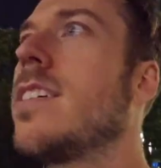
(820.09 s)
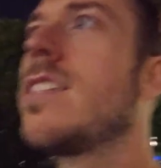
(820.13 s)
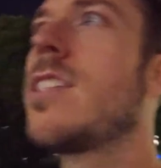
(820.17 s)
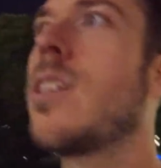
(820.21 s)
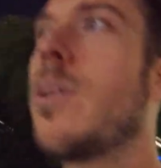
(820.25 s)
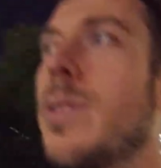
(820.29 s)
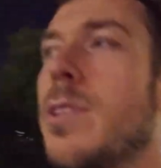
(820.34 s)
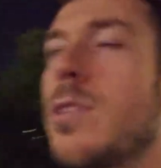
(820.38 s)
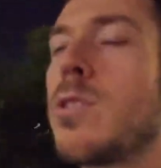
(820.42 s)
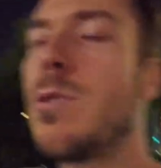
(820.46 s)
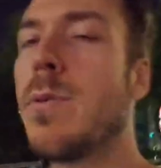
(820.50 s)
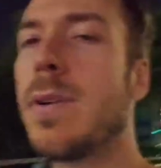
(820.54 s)
So
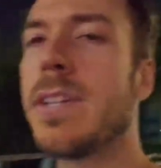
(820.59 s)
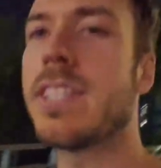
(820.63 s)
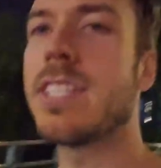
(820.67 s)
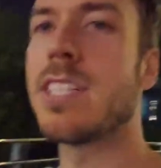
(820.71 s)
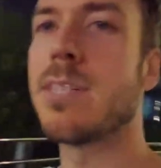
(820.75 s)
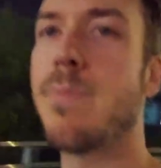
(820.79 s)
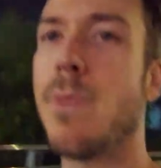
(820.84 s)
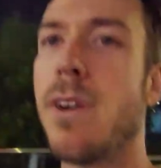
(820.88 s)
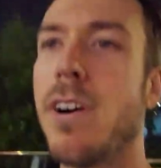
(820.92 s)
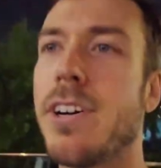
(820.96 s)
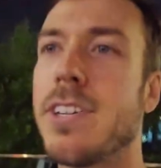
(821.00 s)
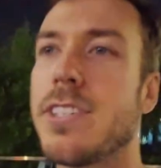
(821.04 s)
what's cool at
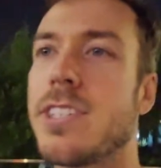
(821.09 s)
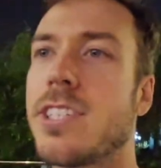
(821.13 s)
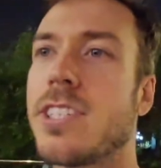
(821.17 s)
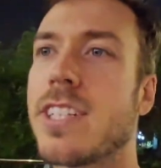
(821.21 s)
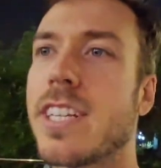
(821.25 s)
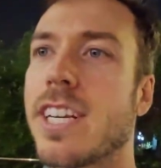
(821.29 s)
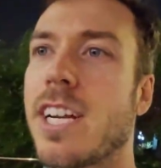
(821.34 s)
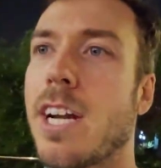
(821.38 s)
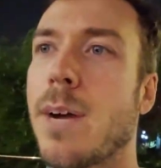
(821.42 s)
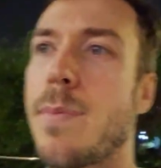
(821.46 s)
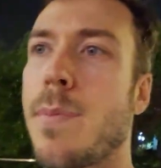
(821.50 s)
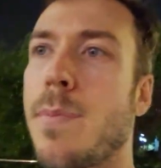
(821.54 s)
this mall, it's just
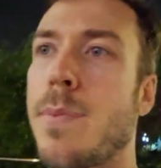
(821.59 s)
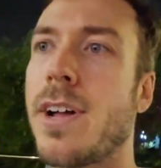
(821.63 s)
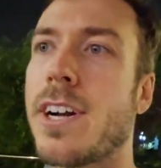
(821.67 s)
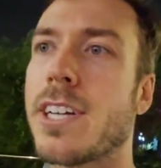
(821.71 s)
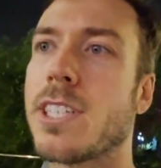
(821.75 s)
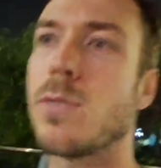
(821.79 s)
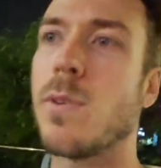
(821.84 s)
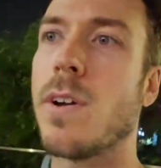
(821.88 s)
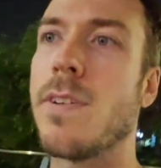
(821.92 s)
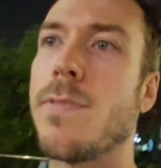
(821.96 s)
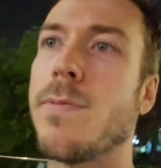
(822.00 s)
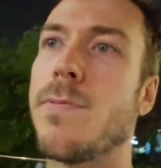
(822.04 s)
like a couple
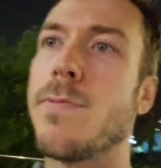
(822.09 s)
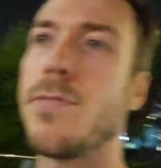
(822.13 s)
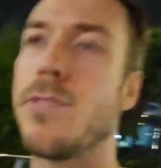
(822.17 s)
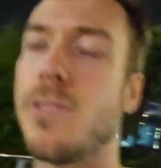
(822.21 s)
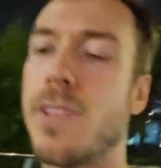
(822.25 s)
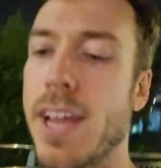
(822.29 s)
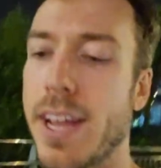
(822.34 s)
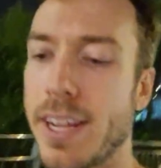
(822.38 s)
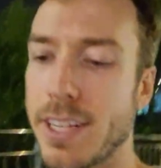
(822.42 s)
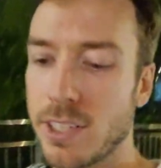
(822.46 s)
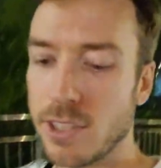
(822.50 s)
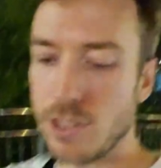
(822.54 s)
blocks away from
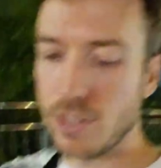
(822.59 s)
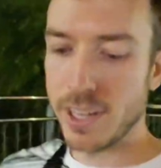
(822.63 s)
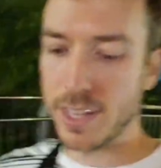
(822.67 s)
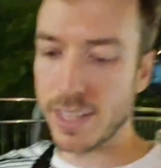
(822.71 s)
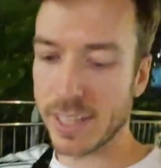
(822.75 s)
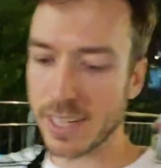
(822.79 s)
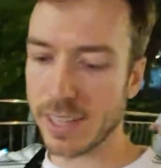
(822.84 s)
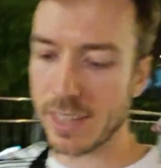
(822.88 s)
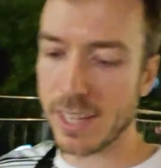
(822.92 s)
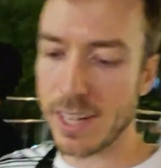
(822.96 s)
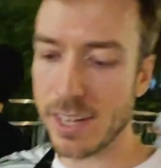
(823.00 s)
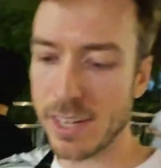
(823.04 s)
Fudan, so you get
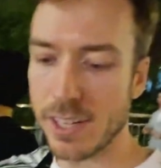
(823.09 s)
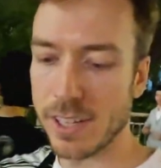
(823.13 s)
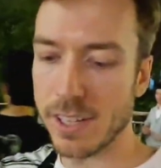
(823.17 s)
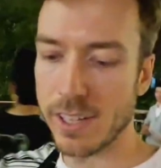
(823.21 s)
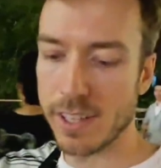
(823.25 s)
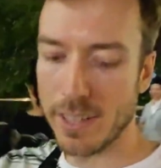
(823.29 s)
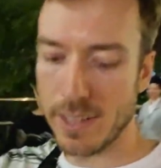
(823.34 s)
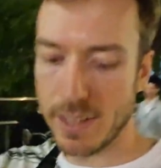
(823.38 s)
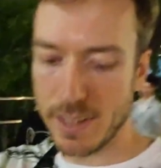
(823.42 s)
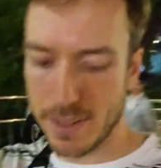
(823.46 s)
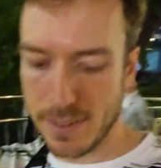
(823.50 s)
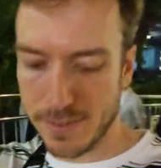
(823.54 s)
like a lot of,
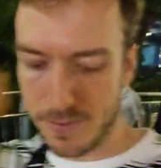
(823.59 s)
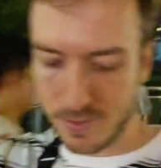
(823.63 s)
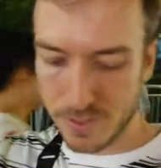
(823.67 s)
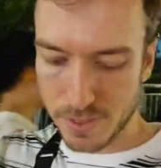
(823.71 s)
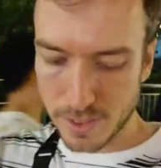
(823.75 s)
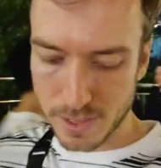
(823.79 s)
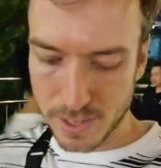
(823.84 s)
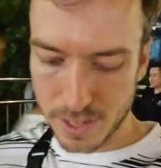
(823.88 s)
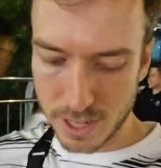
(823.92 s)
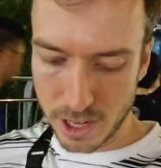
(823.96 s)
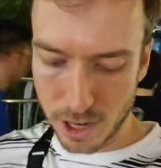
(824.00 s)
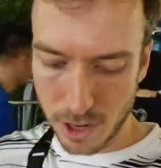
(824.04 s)

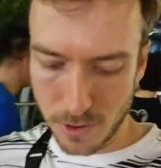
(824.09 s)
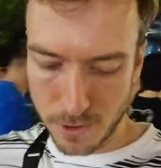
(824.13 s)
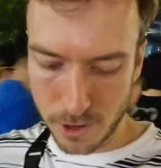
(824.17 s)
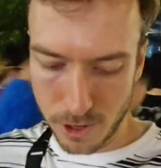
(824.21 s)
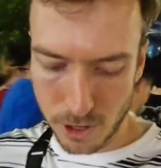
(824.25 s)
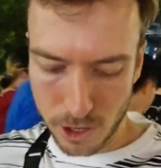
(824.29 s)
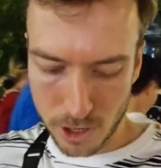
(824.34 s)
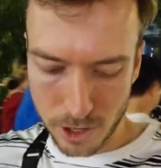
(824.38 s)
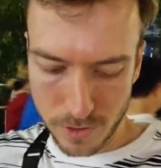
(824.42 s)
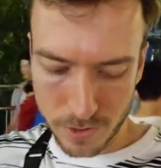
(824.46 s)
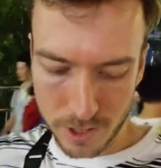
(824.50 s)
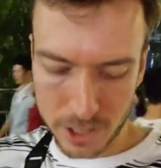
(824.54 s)
you know, if you're
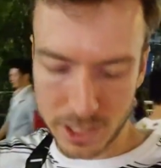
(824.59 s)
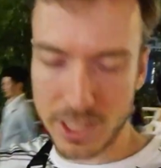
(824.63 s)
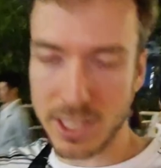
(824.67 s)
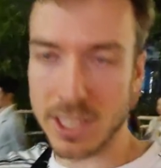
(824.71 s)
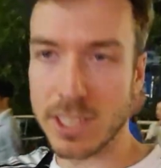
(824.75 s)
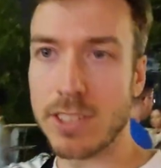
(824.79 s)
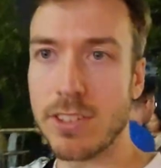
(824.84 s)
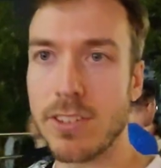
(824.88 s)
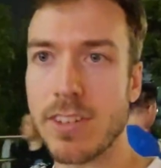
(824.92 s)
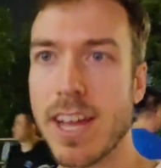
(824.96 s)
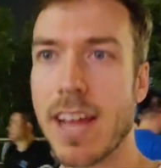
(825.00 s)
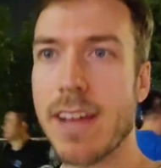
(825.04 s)
a university
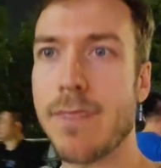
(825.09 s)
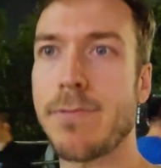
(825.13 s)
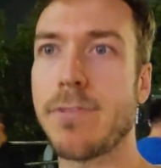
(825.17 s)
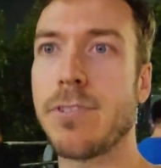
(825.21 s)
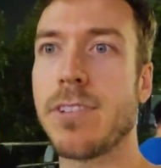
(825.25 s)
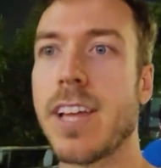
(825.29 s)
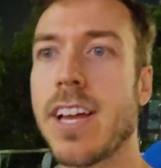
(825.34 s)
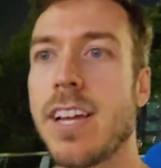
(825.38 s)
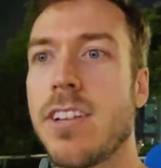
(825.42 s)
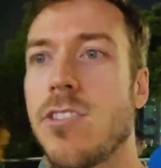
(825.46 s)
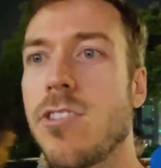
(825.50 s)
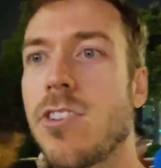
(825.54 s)
student at
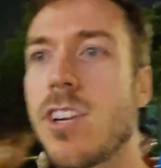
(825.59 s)
Fudan, you